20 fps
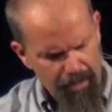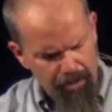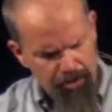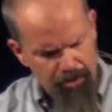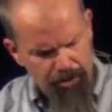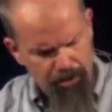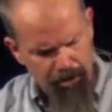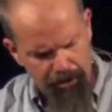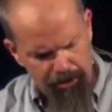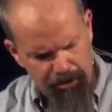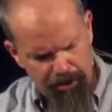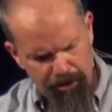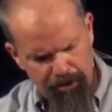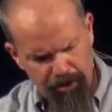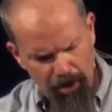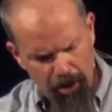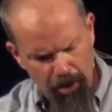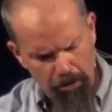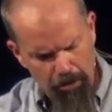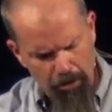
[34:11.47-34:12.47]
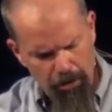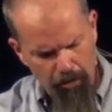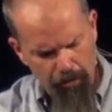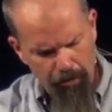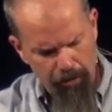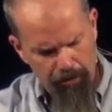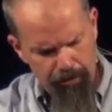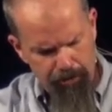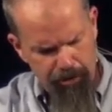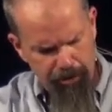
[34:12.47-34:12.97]
Just as all
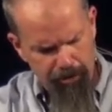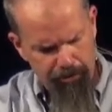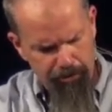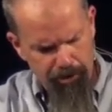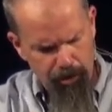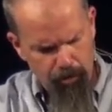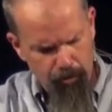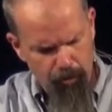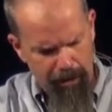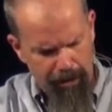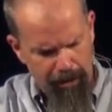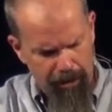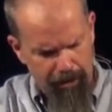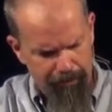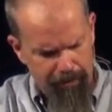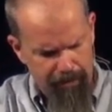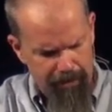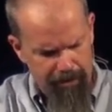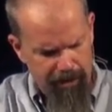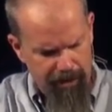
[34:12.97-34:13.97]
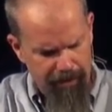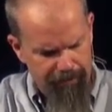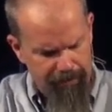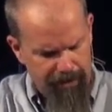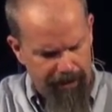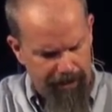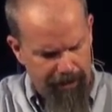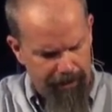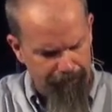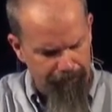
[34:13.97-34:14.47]
those years you waking up the same
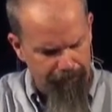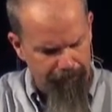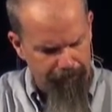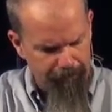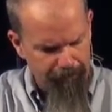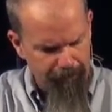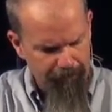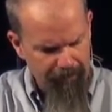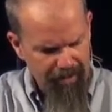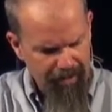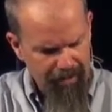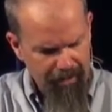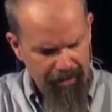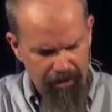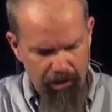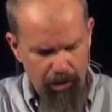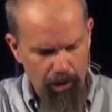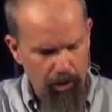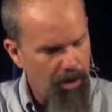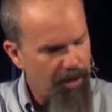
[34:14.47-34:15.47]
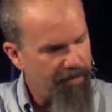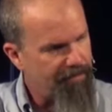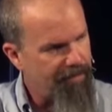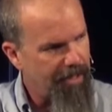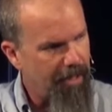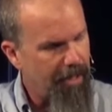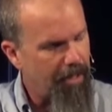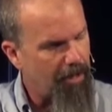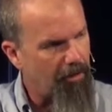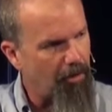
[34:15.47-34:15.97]
time, you don't even
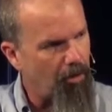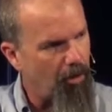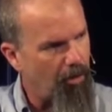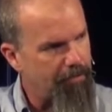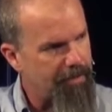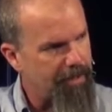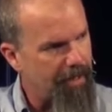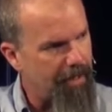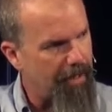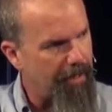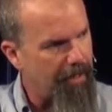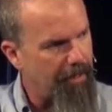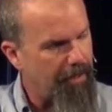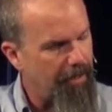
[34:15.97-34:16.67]
need an alarm today.